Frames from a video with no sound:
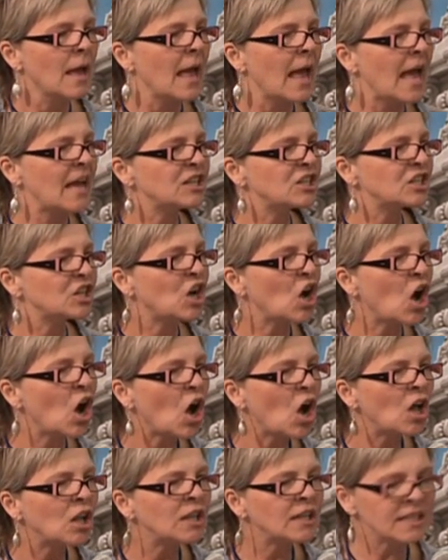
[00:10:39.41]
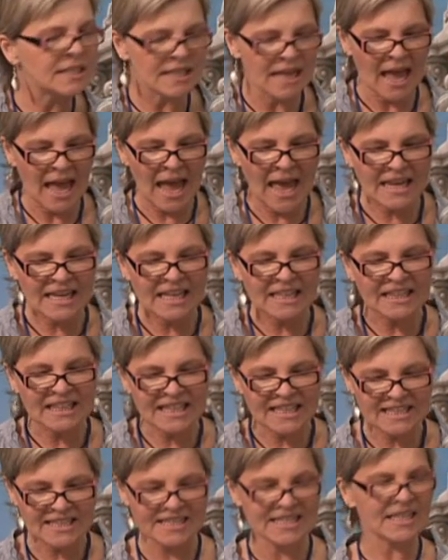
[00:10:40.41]
and to call it an
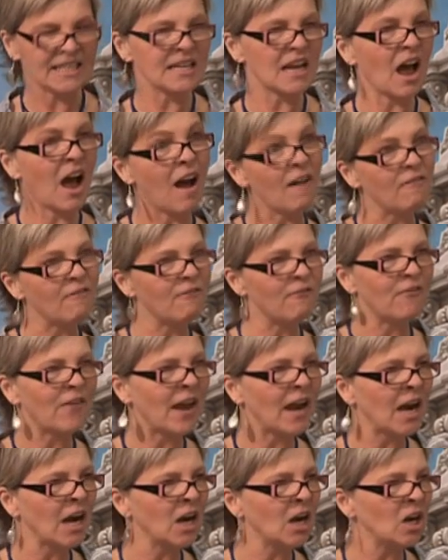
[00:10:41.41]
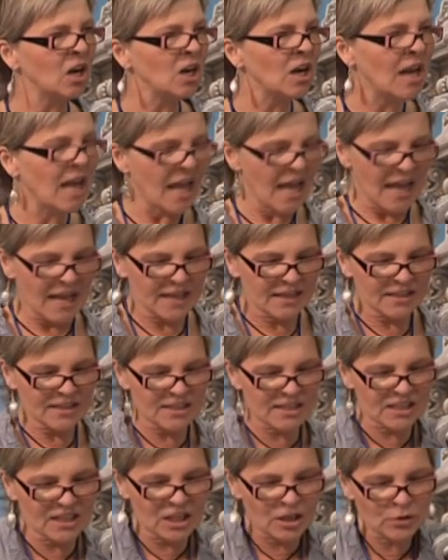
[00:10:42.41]
illicit affair
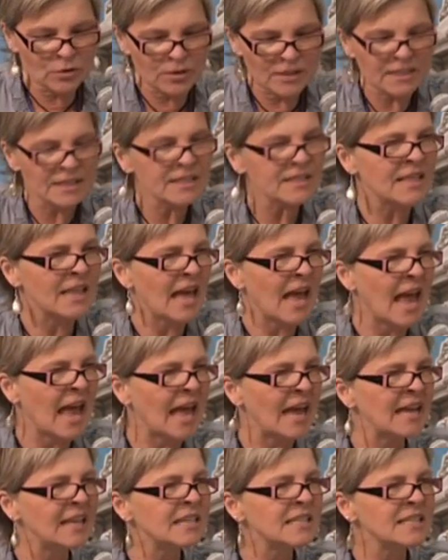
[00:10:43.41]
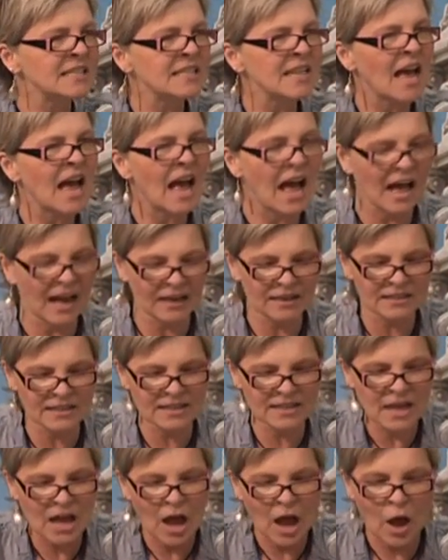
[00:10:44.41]
excuses the heinous
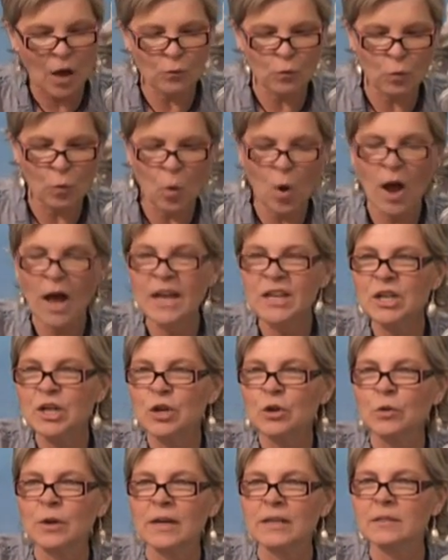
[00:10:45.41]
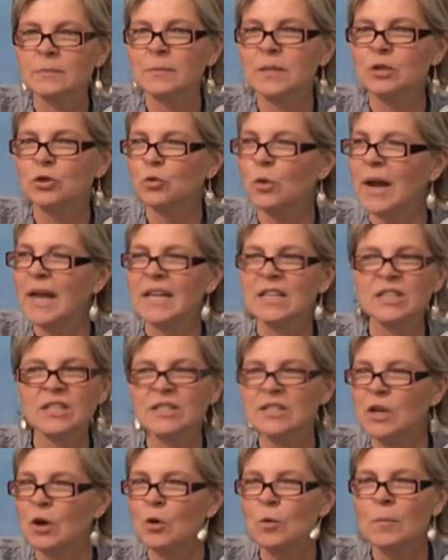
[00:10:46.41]
acts of one who has betrayed
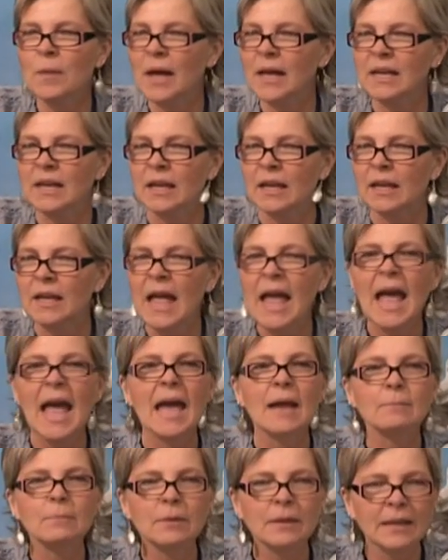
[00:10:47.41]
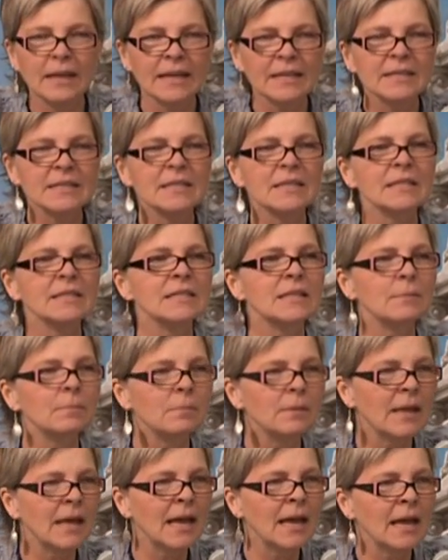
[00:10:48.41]
so many and places the
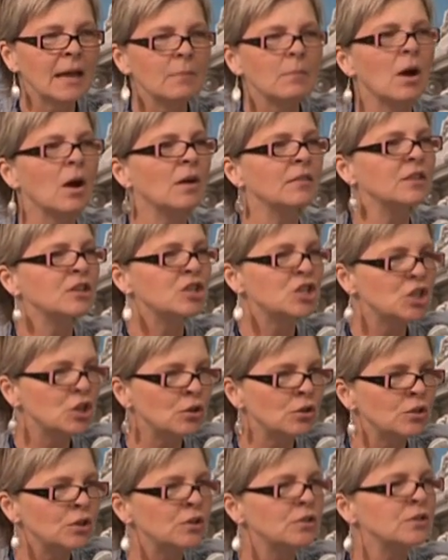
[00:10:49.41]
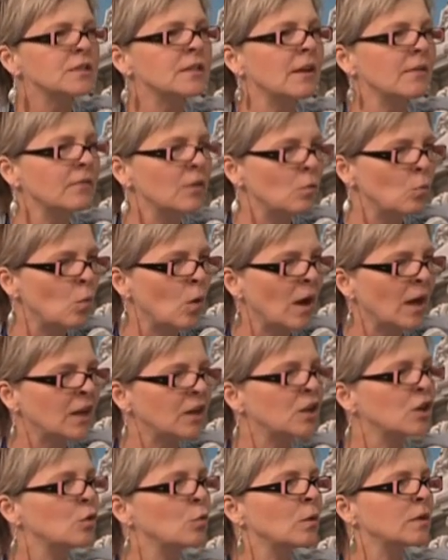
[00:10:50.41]
blame on the shoulders of the
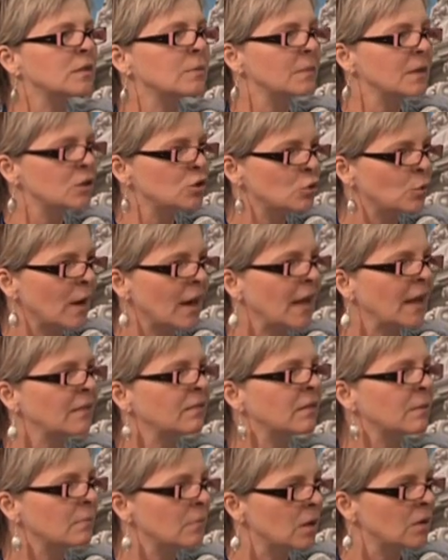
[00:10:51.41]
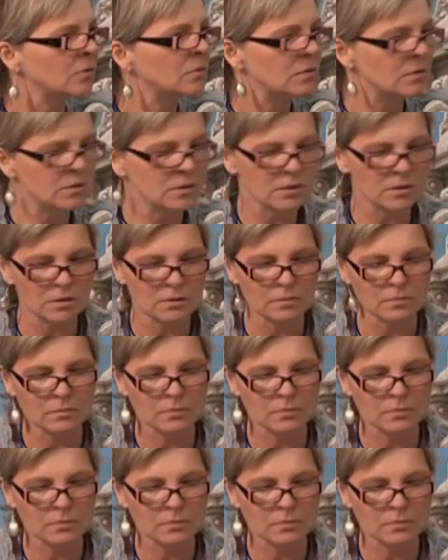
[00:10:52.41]
one who was betrayed the most.